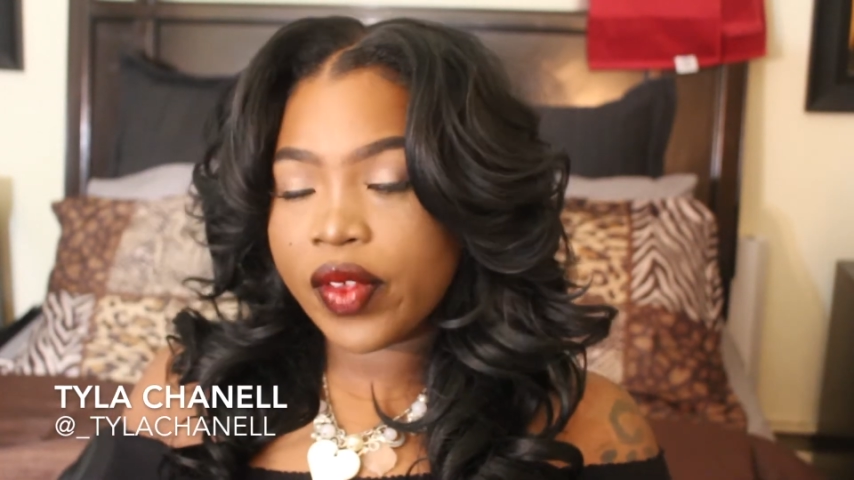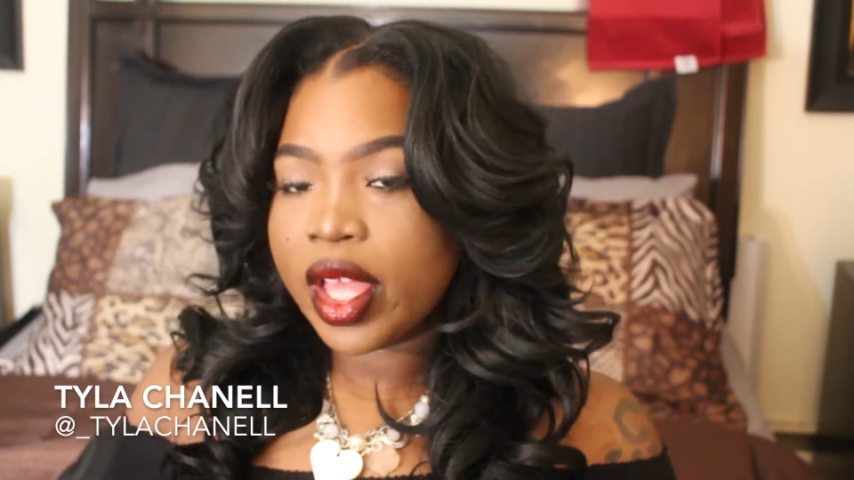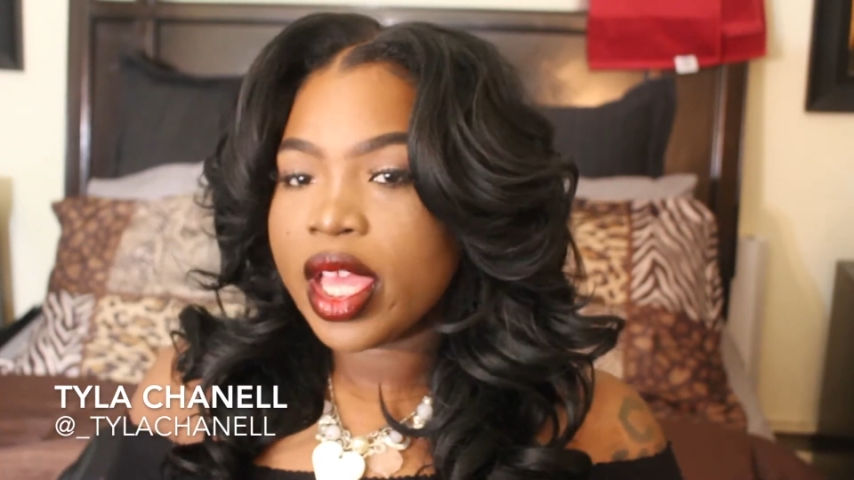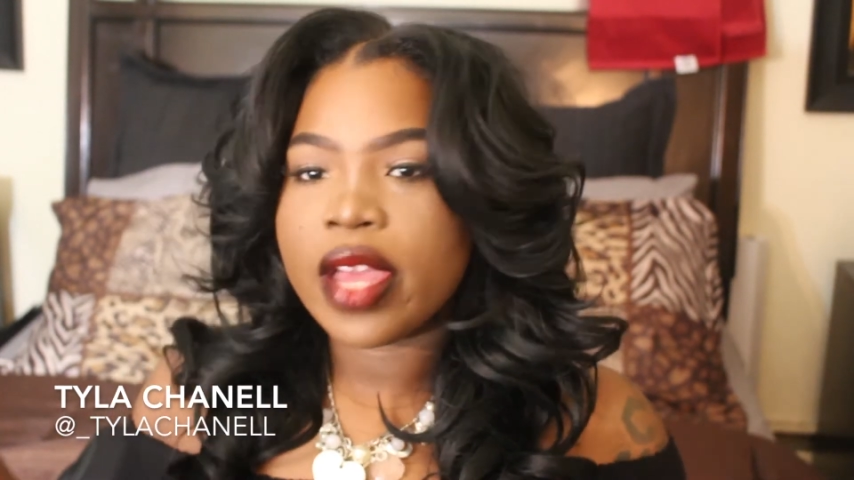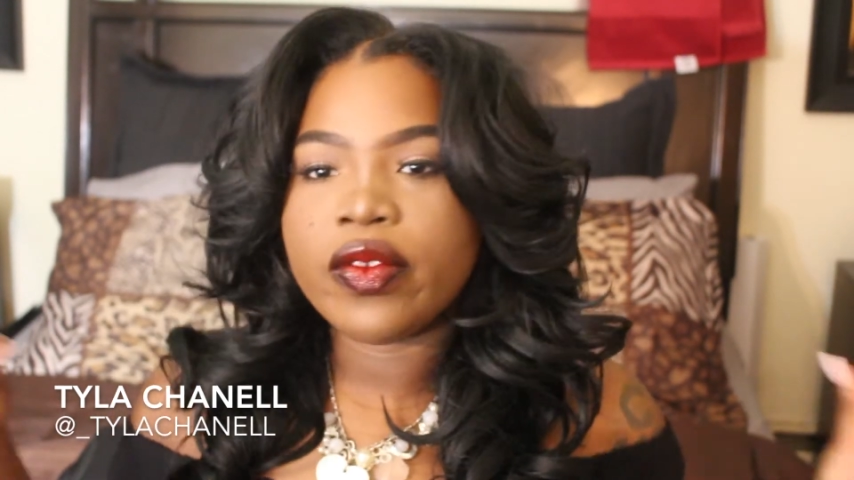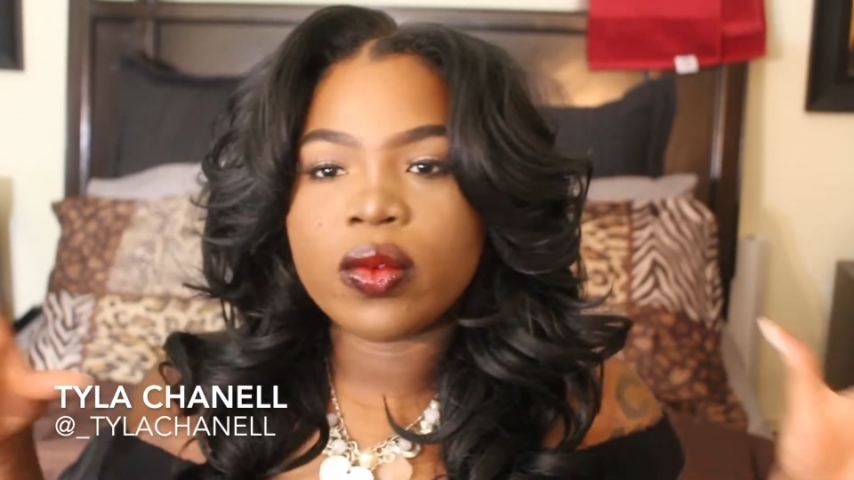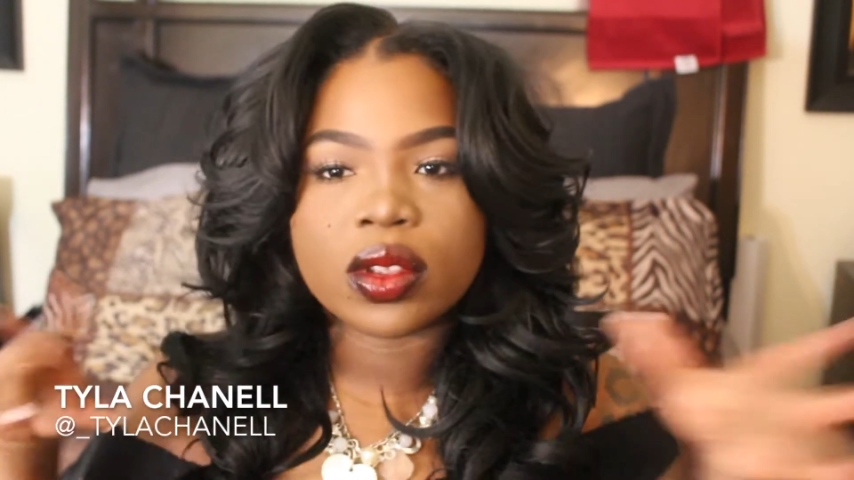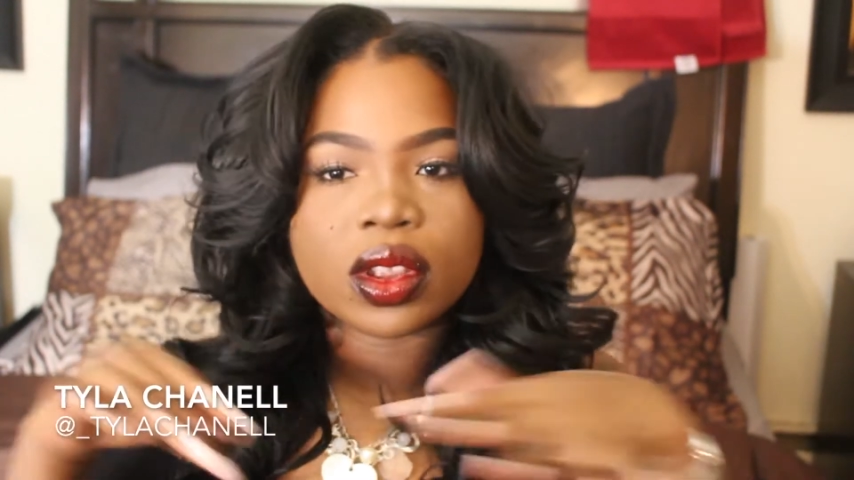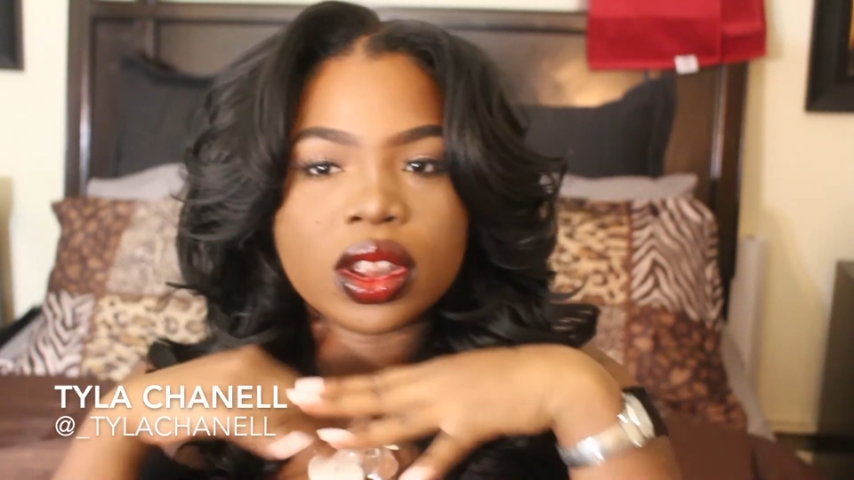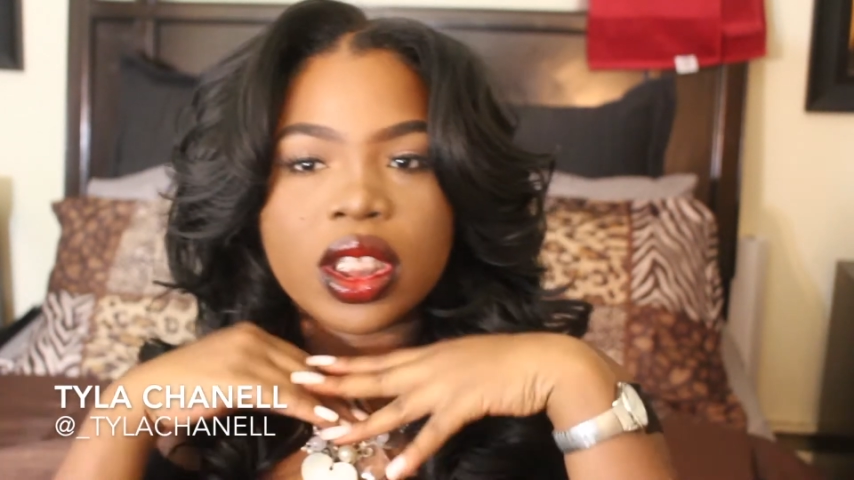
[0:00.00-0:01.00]
if you
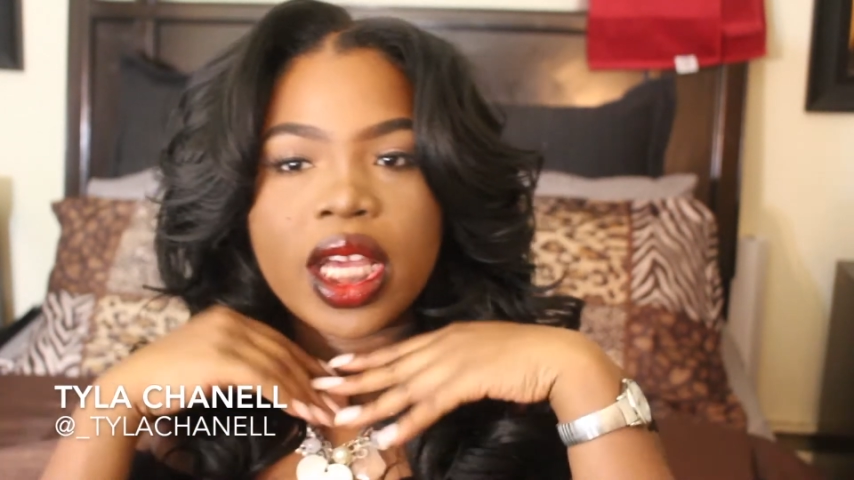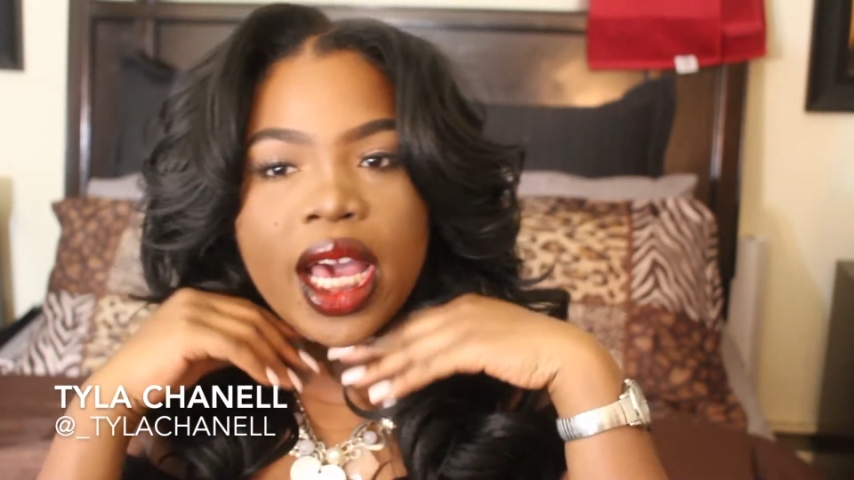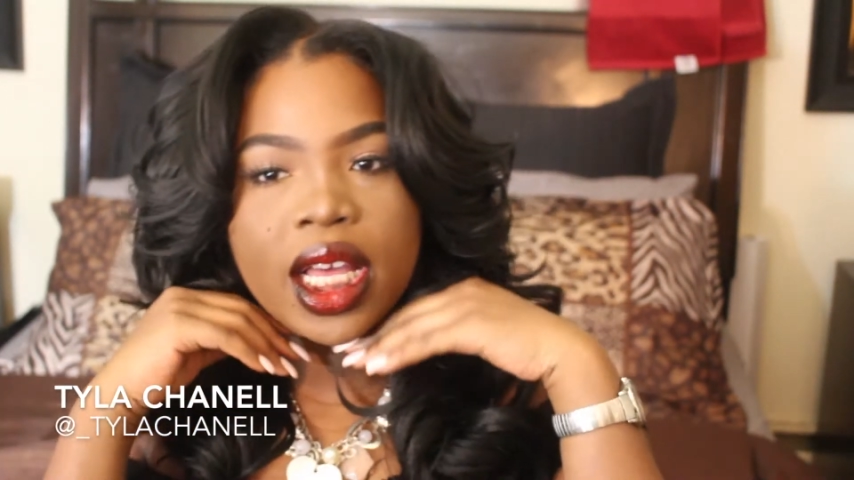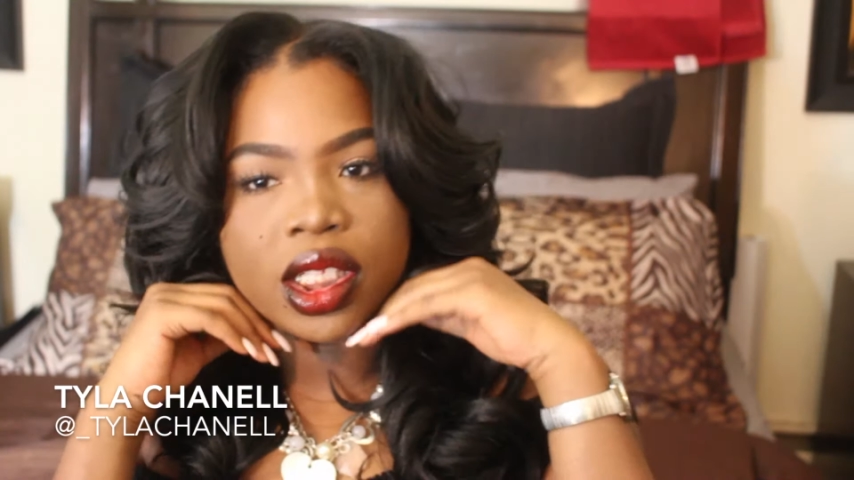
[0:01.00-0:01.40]
want to see how I